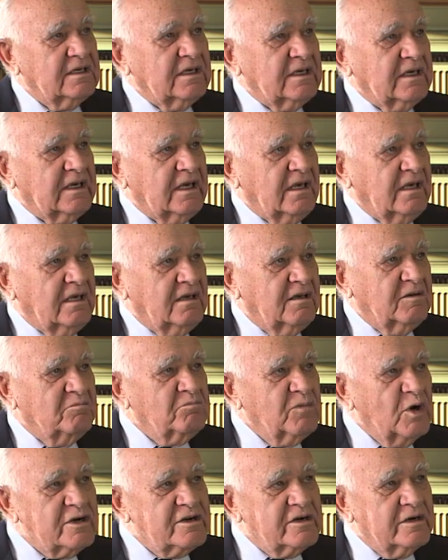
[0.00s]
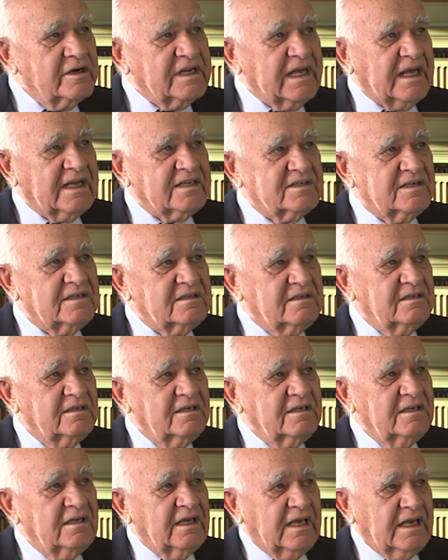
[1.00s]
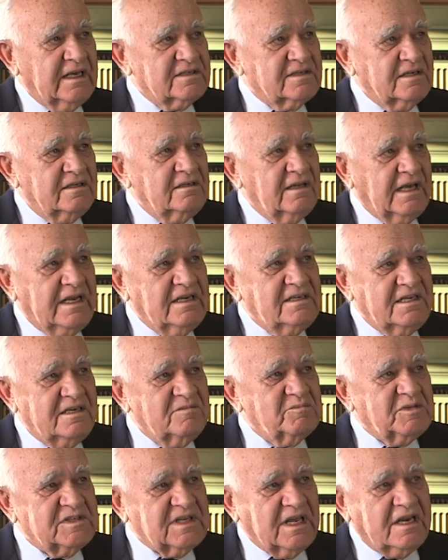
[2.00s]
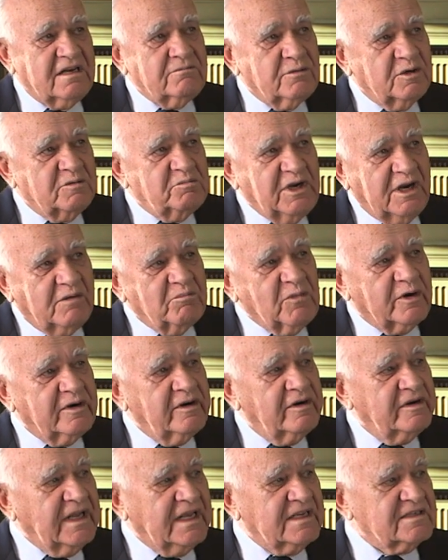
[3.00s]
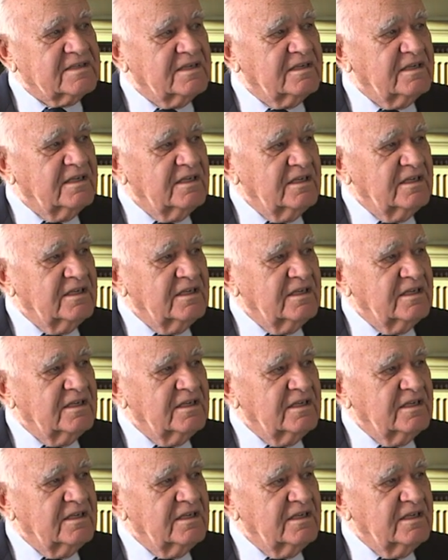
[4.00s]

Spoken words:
a moderate hazard, 18% would be a moderate hazard,